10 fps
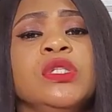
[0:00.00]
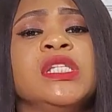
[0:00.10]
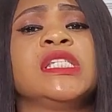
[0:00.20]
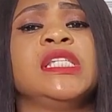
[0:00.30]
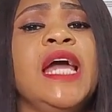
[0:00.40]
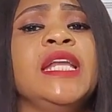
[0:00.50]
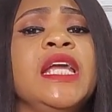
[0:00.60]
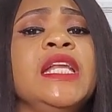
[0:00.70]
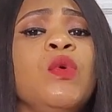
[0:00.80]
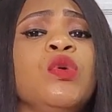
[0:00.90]
know, said
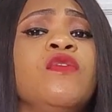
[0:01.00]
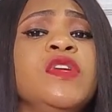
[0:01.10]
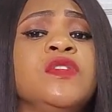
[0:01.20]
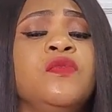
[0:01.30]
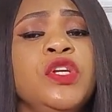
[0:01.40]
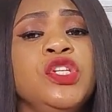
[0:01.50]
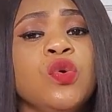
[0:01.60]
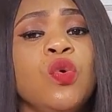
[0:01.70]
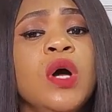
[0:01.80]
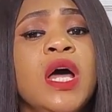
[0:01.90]
in one of his
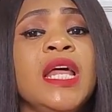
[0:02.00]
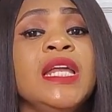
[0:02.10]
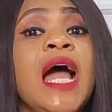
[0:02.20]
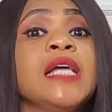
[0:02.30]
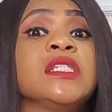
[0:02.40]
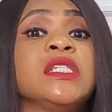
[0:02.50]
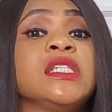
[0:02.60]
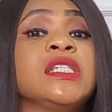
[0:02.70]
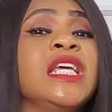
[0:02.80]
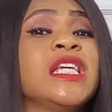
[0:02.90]
video that he has
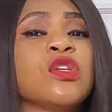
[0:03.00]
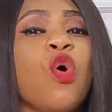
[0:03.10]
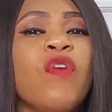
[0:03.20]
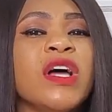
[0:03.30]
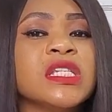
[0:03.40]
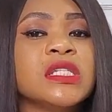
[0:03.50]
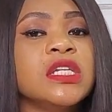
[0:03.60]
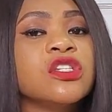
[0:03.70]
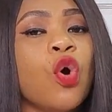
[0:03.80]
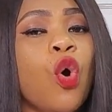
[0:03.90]
six over
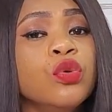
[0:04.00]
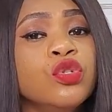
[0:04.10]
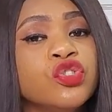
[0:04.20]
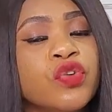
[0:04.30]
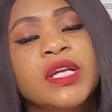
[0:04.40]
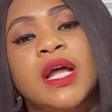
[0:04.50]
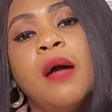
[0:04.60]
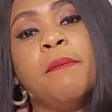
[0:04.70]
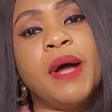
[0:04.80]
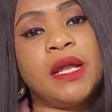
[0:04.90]
600
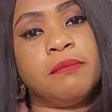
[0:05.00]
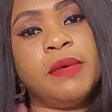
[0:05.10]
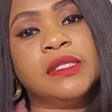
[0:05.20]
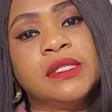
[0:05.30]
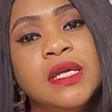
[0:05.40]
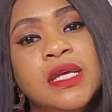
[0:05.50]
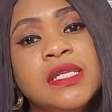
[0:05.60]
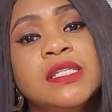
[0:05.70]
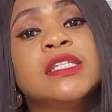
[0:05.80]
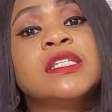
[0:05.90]
apartments,
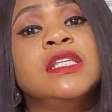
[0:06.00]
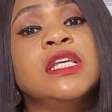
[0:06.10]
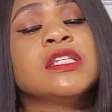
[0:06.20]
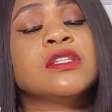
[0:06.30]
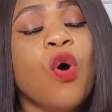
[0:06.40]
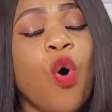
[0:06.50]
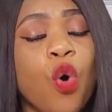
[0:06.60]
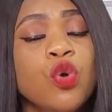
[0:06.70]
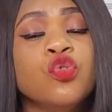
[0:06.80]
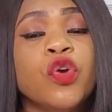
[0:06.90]

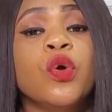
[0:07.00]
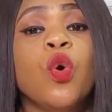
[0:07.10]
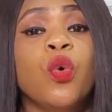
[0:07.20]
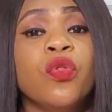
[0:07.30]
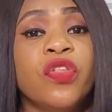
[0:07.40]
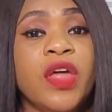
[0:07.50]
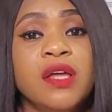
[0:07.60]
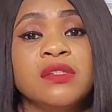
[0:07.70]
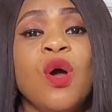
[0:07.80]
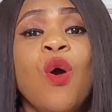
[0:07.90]
600
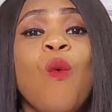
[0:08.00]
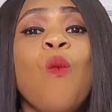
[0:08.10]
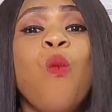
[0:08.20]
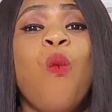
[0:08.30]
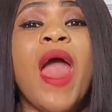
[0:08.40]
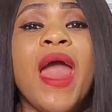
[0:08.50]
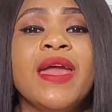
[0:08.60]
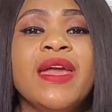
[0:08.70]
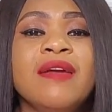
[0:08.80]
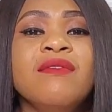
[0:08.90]
hotels where
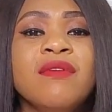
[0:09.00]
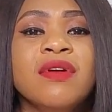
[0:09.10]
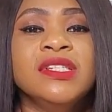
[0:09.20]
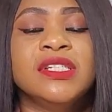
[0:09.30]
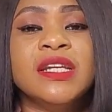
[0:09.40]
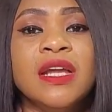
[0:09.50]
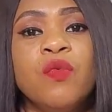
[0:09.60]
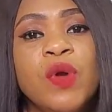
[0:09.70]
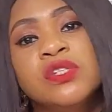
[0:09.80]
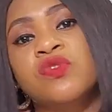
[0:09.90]
he
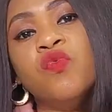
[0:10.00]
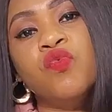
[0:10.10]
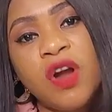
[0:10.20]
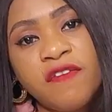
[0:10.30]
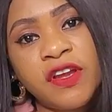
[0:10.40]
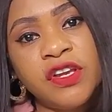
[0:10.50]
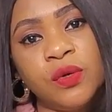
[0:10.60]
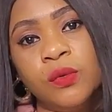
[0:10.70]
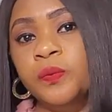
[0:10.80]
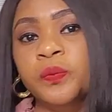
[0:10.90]
generates revenue.